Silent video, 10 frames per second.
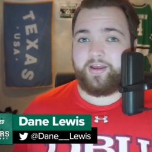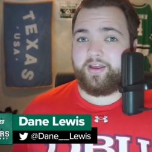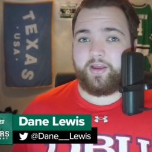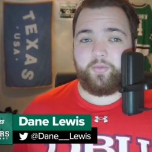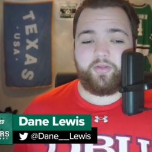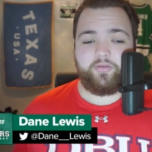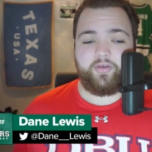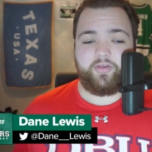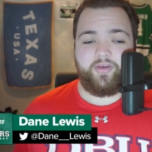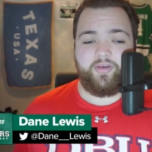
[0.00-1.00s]
And whether
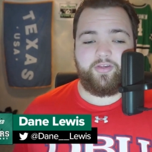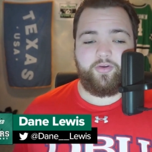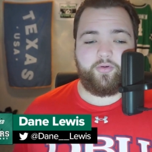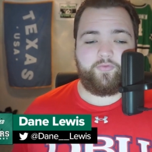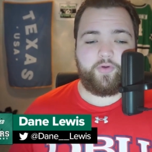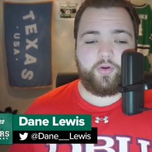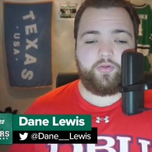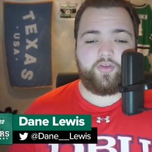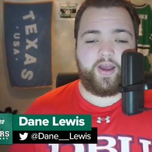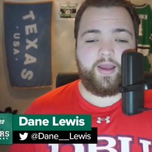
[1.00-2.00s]
this is your first
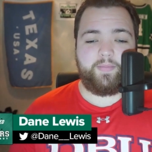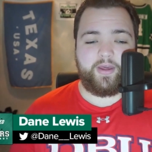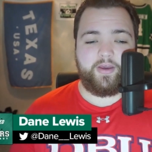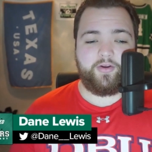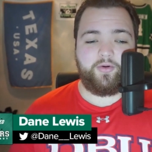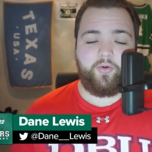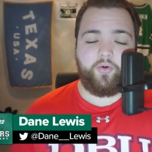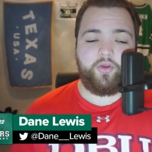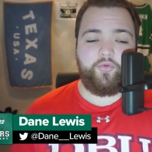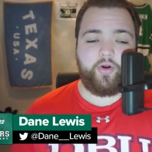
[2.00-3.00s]
time here or
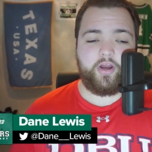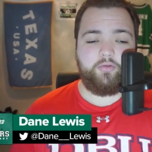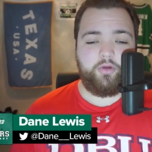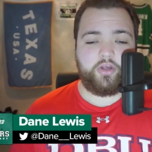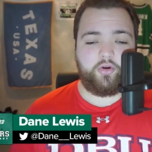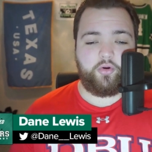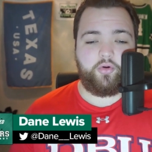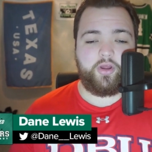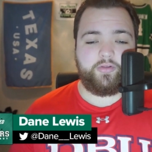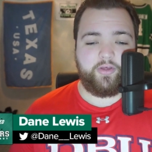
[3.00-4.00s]
you are a
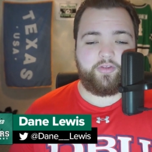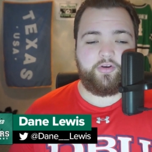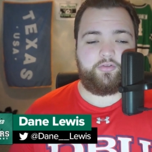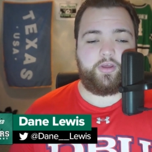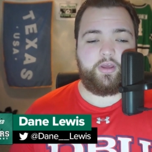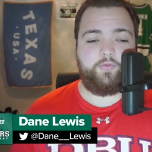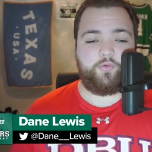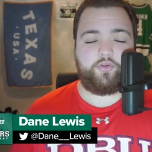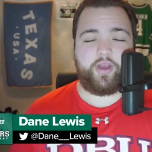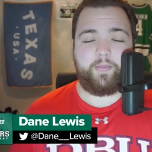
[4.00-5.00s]
recurring listener, thank you for
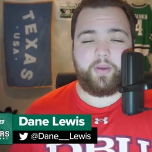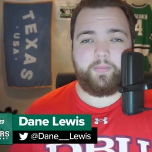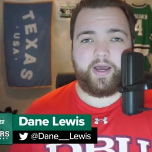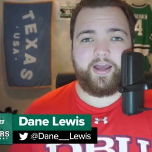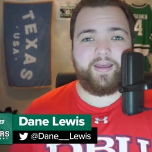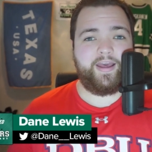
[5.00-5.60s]
stopping by